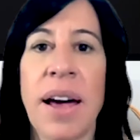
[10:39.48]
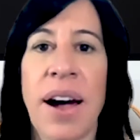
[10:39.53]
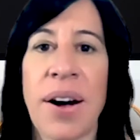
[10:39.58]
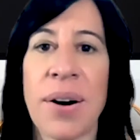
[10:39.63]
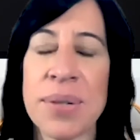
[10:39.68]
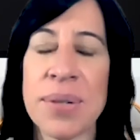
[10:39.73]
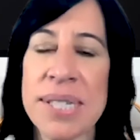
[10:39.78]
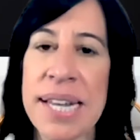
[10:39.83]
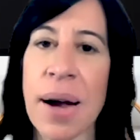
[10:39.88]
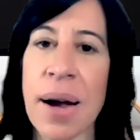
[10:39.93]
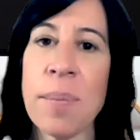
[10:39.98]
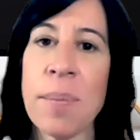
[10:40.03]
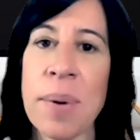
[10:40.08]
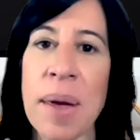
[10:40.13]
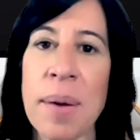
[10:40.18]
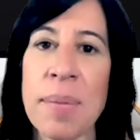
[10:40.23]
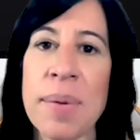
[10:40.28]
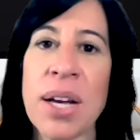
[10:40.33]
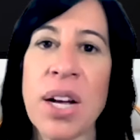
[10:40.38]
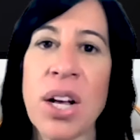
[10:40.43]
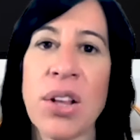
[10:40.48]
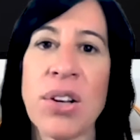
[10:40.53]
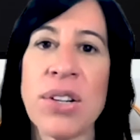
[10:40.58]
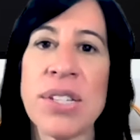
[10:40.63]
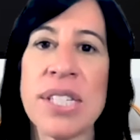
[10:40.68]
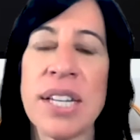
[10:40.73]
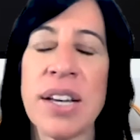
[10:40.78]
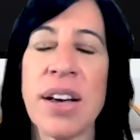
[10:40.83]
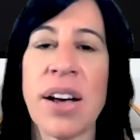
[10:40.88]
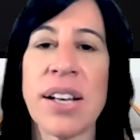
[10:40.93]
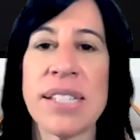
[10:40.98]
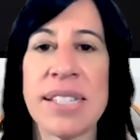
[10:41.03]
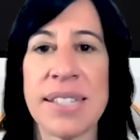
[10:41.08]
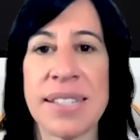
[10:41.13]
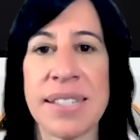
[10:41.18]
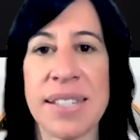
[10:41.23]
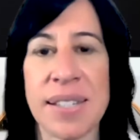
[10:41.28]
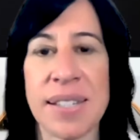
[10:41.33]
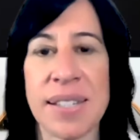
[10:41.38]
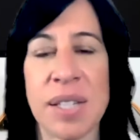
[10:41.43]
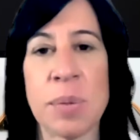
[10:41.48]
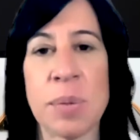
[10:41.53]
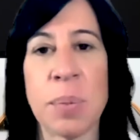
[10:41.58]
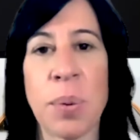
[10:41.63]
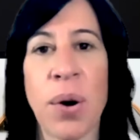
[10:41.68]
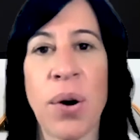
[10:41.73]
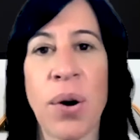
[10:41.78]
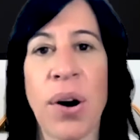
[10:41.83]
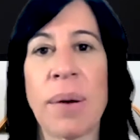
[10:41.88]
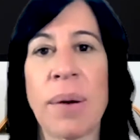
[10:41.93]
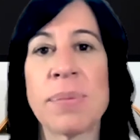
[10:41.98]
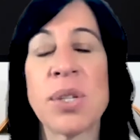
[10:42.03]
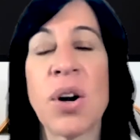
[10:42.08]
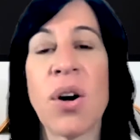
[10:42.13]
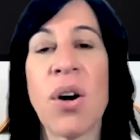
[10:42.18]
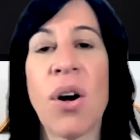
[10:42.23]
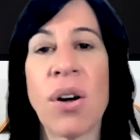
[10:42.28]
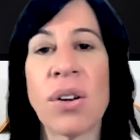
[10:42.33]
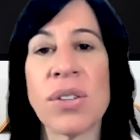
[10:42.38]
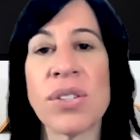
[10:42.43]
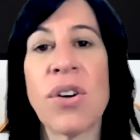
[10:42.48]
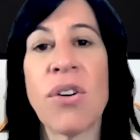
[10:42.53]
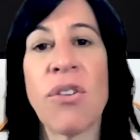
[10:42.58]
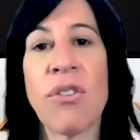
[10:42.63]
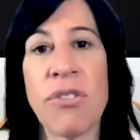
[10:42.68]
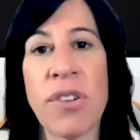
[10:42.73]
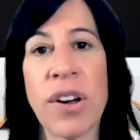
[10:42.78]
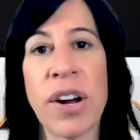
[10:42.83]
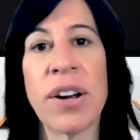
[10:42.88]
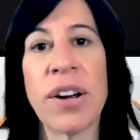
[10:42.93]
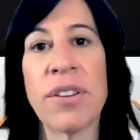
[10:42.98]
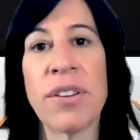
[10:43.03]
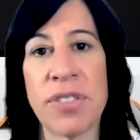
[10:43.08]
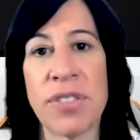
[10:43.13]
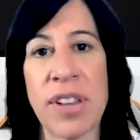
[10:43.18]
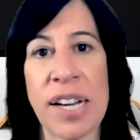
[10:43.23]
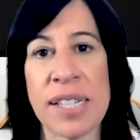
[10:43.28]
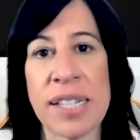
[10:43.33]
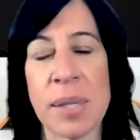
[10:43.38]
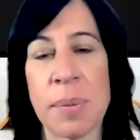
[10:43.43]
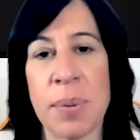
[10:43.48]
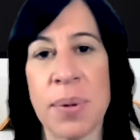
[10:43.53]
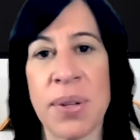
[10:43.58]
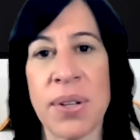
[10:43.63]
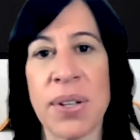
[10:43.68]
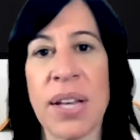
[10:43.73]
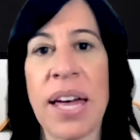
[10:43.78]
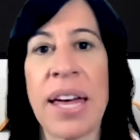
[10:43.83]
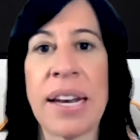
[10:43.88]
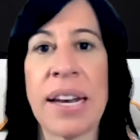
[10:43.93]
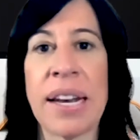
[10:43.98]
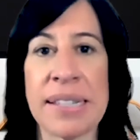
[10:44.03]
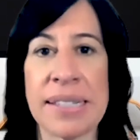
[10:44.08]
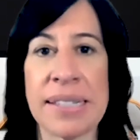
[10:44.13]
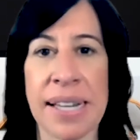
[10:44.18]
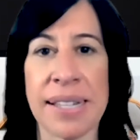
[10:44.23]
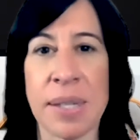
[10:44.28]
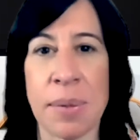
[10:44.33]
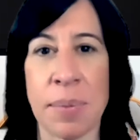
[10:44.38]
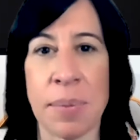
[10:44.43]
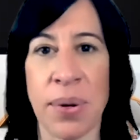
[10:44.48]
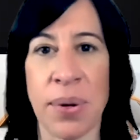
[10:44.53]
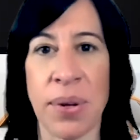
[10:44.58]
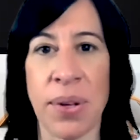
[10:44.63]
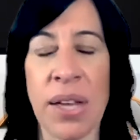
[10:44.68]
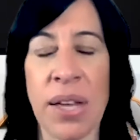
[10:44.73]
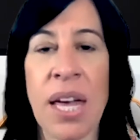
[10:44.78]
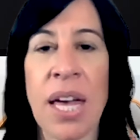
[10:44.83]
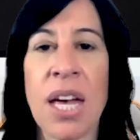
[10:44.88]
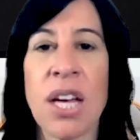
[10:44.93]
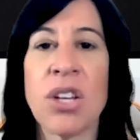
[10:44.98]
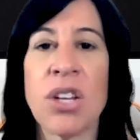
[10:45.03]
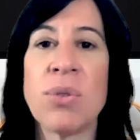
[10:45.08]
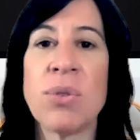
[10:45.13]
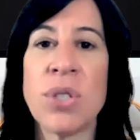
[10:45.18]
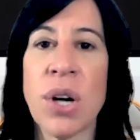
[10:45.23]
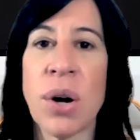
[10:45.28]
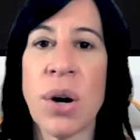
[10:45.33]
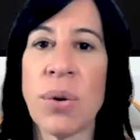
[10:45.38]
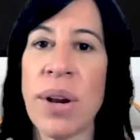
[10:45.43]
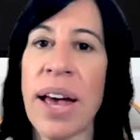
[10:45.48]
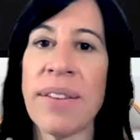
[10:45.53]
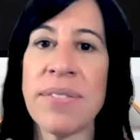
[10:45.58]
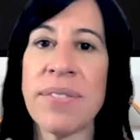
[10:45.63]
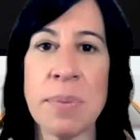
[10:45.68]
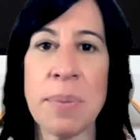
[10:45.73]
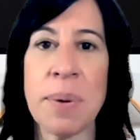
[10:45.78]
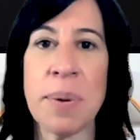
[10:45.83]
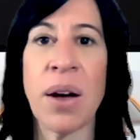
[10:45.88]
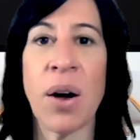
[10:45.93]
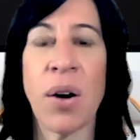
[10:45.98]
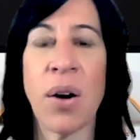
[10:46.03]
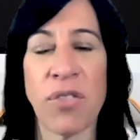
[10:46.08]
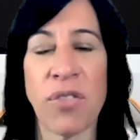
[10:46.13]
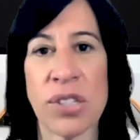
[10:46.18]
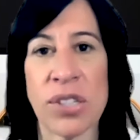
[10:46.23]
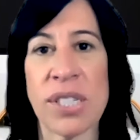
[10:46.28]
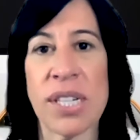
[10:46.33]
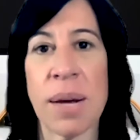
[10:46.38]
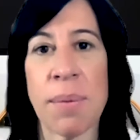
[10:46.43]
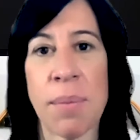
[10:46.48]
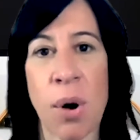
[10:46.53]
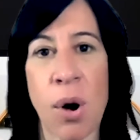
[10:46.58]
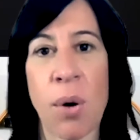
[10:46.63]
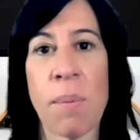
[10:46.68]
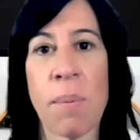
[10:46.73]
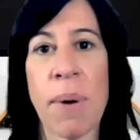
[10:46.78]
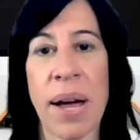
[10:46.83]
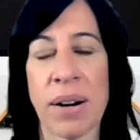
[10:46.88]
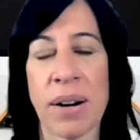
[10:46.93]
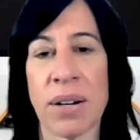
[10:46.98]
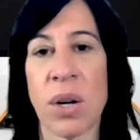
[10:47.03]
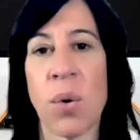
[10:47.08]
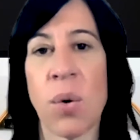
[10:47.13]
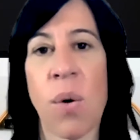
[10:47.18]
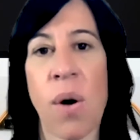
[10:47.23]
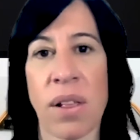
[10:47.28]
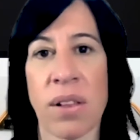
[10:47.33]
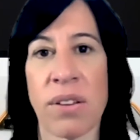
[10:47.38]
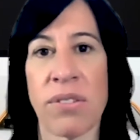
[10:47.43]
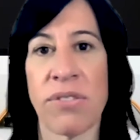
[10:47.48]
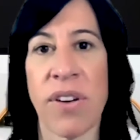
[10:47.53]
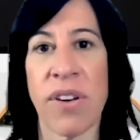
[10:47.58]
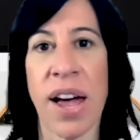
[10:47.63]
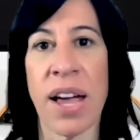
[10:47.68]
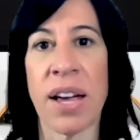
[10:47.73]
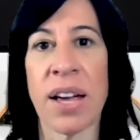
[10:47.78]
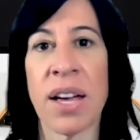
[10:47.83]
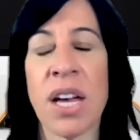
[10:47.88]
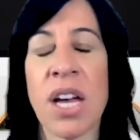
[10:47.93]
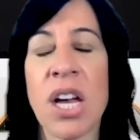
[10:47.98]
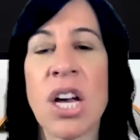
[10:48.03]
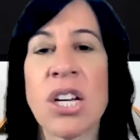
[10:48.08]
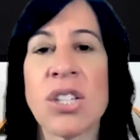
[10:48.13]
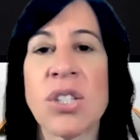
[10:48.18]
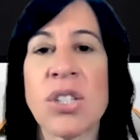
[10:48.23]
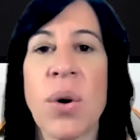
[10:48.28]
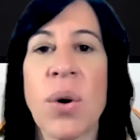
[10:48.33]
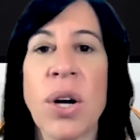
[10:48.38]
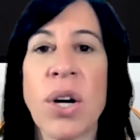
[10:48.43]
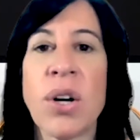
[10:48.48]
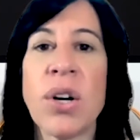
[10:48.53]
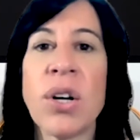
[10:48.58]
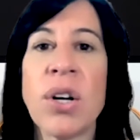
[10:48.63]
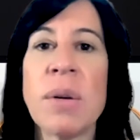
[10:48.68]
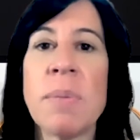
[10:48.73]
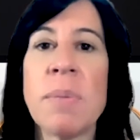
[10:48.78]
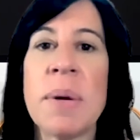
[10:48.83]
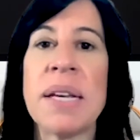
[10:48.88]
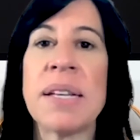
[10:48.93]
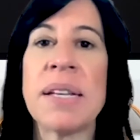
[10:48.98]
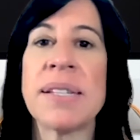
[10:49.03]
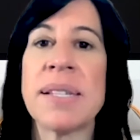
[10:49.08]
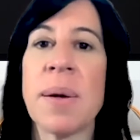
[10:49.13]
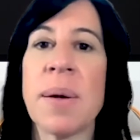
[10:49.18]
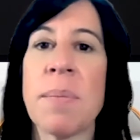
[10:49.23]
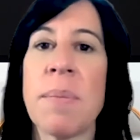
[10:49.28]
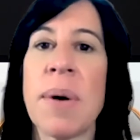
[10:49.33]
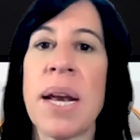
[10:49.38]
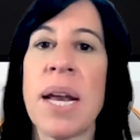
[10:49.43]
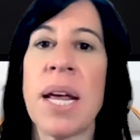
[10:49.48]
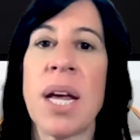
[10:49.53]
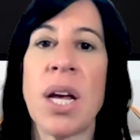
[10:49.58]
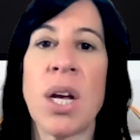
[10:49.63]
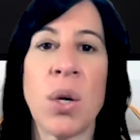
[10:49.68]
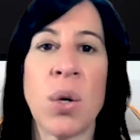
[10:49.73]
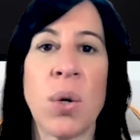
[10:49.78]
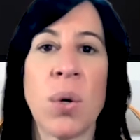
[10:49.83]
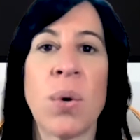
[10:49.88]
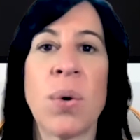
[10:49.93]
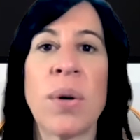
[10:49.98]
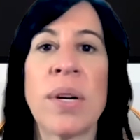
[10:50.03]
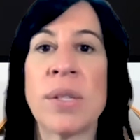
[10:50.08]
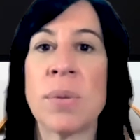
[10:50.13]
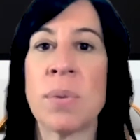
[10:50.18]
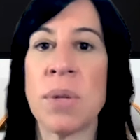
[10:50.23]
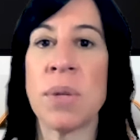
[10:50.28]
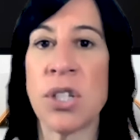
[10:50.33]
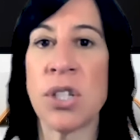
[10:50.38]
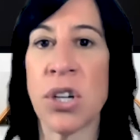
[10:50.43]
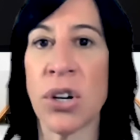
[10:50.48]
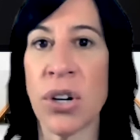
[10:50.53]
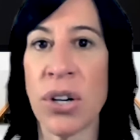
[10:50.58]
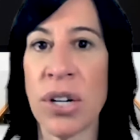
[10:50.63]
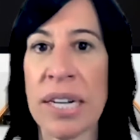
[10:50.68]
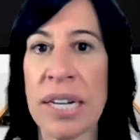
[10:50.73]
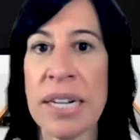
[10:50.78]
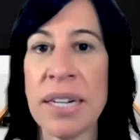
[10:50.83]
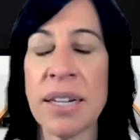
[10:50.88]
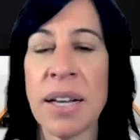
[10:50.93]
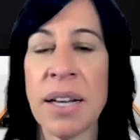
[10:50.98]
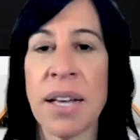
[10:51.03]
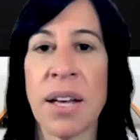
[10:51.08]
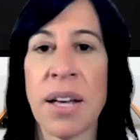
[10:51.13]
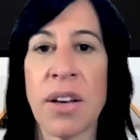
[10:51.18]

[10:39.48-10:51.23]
Our down payment and closing cost assistance programs are also very flexible and accessible. You don't have to be a first-time home buyer to qualify. So it could be somebody who is returning